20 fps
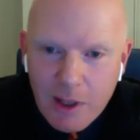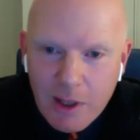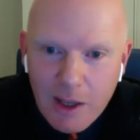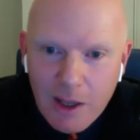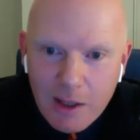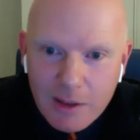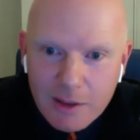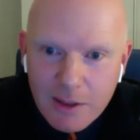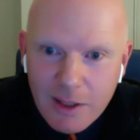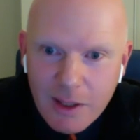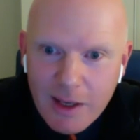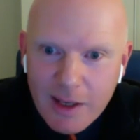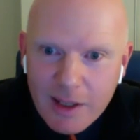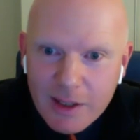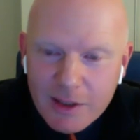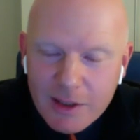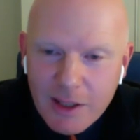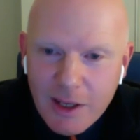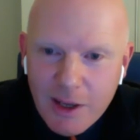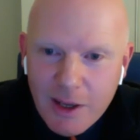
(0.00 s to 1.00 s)
and
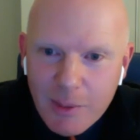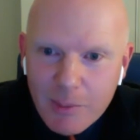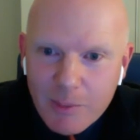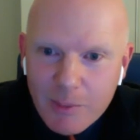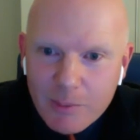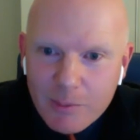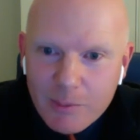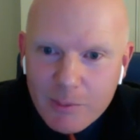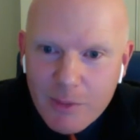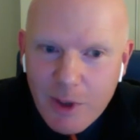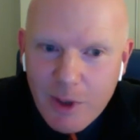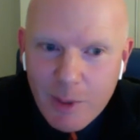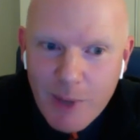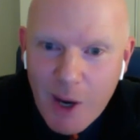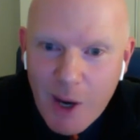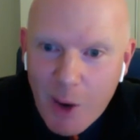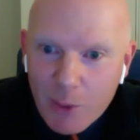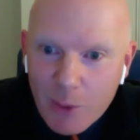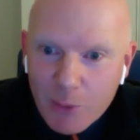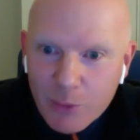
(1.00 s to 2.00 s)
collect supposedly
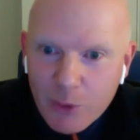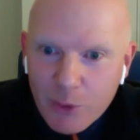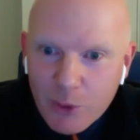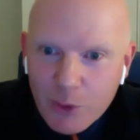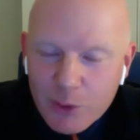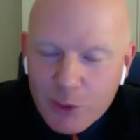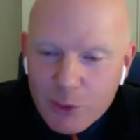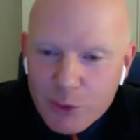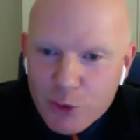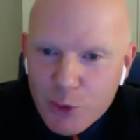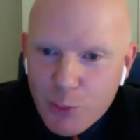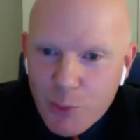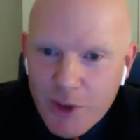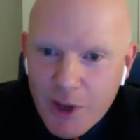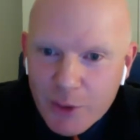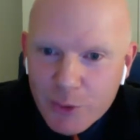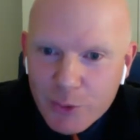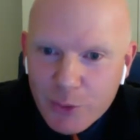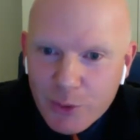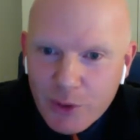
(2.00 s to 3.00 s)

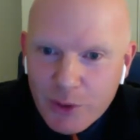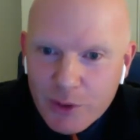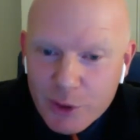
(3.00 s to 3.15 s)
powerful